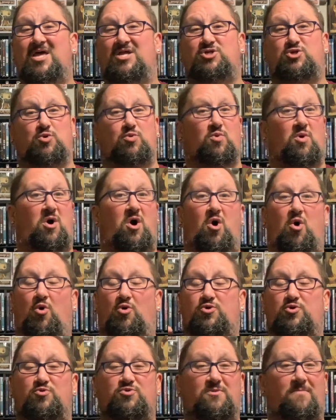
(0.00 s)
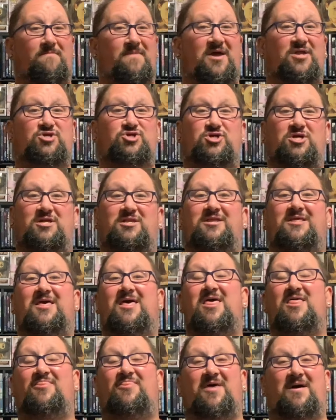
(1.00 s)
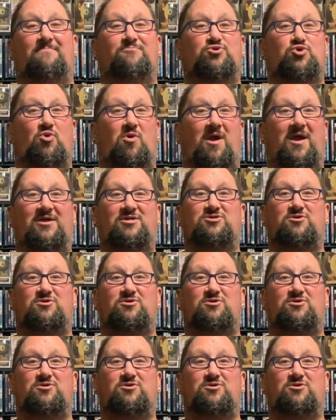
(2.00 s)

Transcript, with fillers: to a whole new dimension them trying